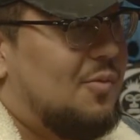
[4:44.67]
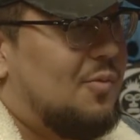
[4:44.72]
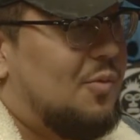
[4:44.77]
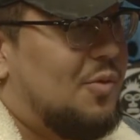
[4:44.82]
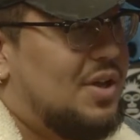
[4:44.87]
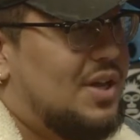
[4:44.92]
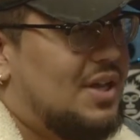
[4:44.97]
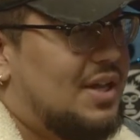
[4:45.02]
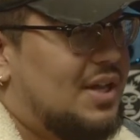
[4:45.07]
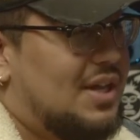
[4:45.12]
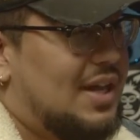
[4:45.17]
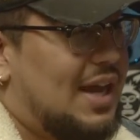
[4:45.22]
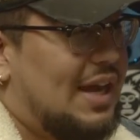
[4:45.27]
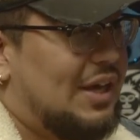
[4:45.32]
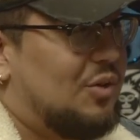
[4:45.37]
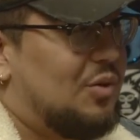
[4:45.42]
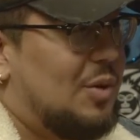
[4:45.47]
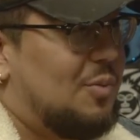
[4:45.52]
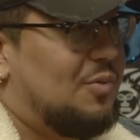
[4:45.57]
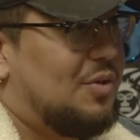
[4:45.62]
I
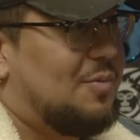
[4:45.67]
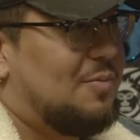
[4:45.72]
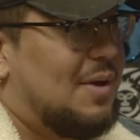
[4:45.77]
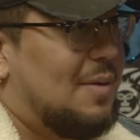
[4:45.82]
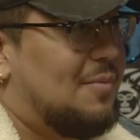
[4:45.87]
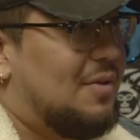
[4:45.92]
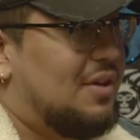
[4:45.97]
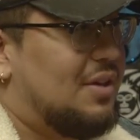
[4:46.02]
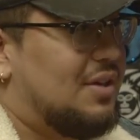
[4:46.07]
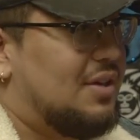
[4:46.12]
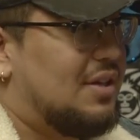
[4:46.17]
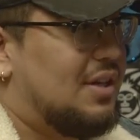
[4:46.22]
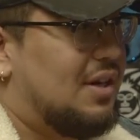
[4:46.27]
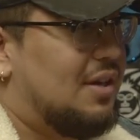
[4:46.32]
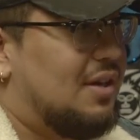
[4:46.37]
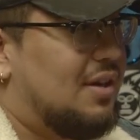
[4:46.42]
grew up with my mother,